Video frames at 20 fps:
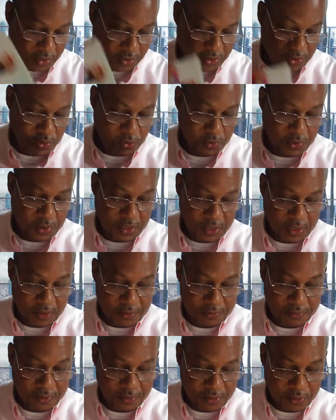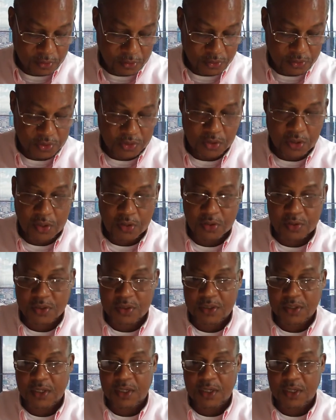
it. You will love those songs.